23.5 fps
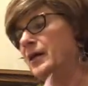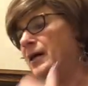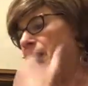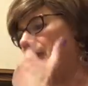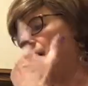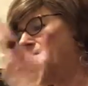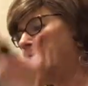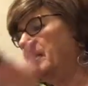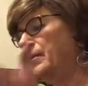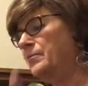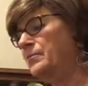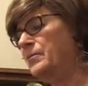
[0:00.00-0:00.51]

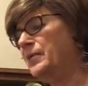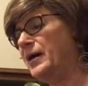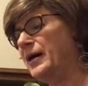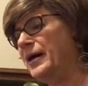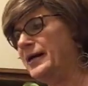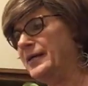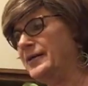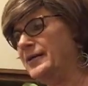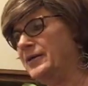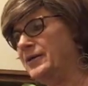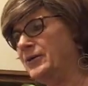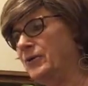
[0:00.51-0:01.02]

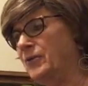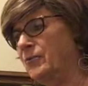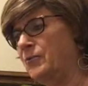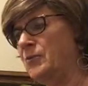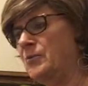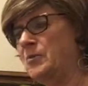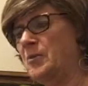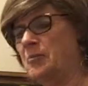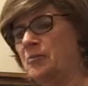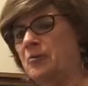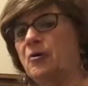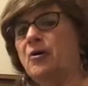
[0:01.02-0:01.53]
I don't
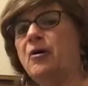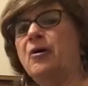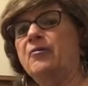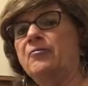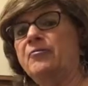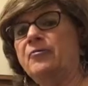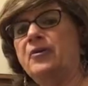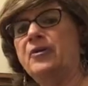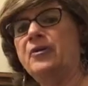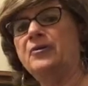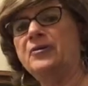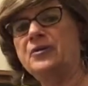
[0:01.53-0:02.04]
remember
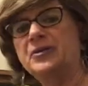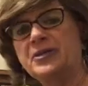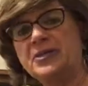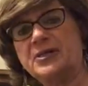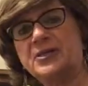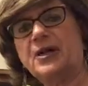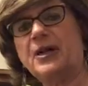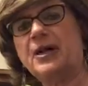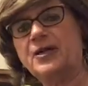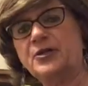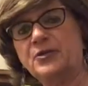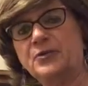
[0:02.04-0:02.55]
offhand the
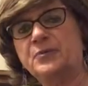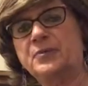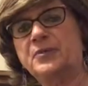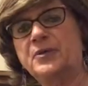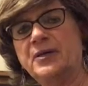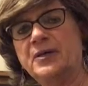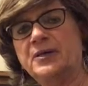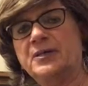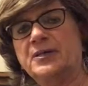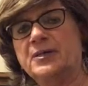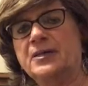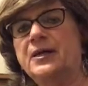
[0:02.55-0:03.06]
Scotch
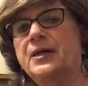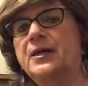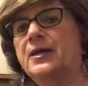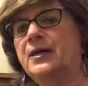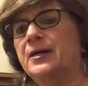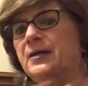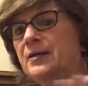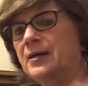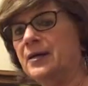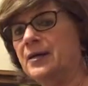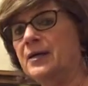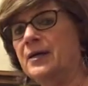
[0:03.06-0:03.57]
mix,
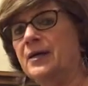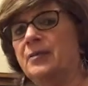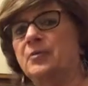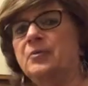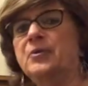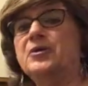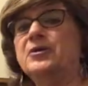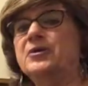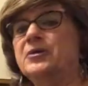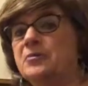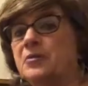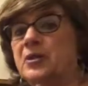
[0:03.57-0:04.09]
and again,
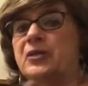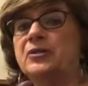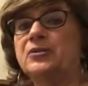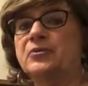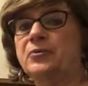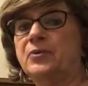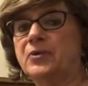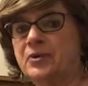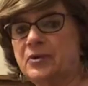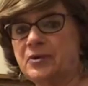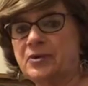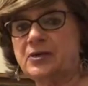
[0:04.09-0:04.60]
because I'm not
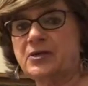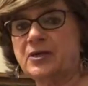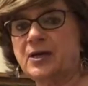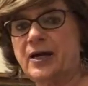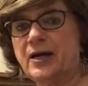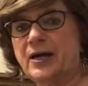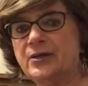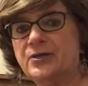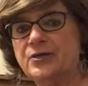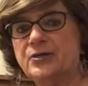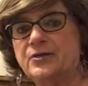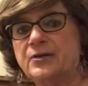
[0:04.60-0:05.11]
doing the
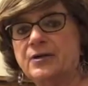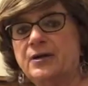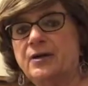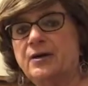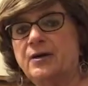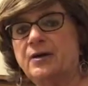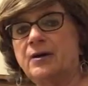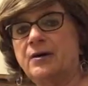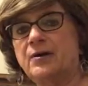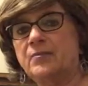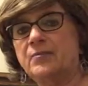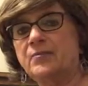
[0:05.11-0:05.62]
Scotch,
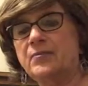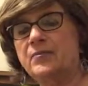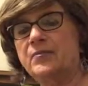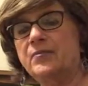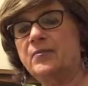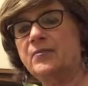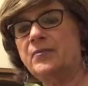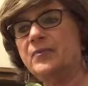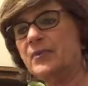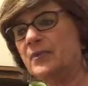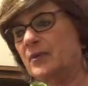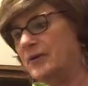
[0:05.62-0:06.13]

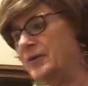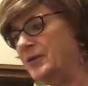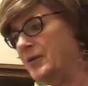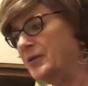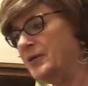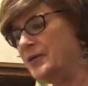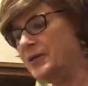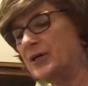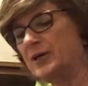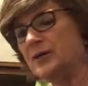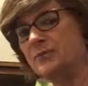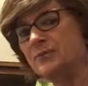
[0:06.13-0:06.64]

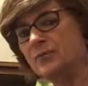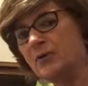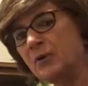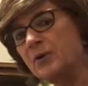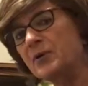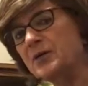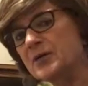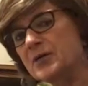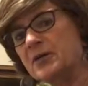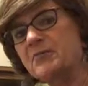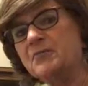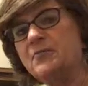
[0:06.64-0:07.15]
is not the
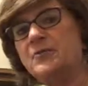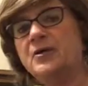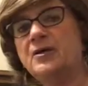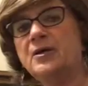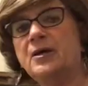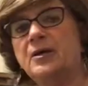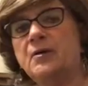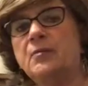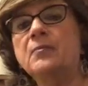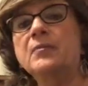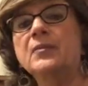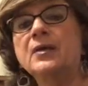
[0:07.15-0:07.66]
focus of the
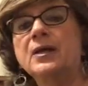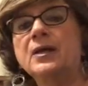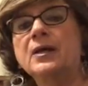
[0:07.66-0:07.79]
video.